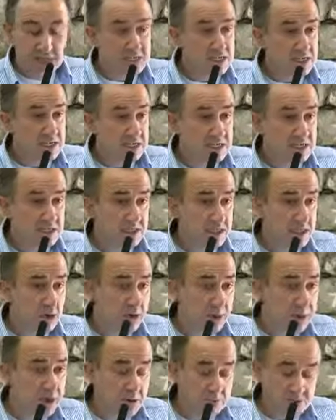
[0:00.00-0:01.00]
In this case, there's no
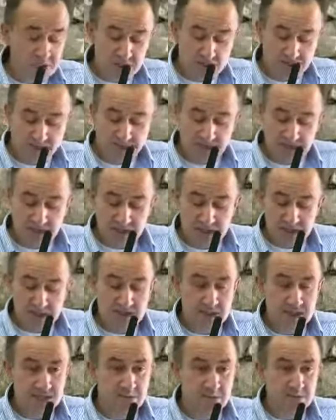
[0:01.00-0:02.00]
published figures
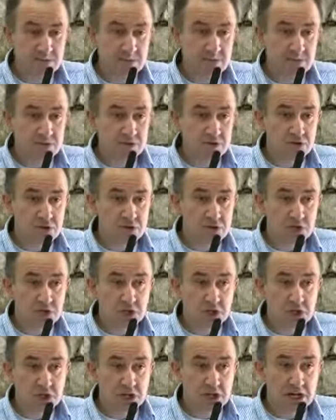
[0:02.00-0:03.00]
to demonstrate the
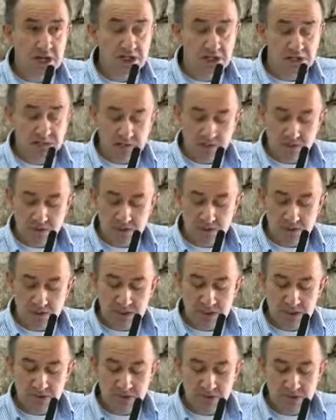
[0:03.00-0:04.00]
share that's due to
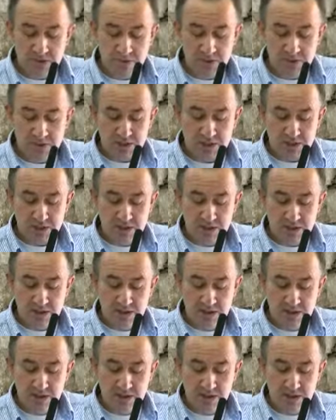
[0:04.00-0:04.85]
historic buildings.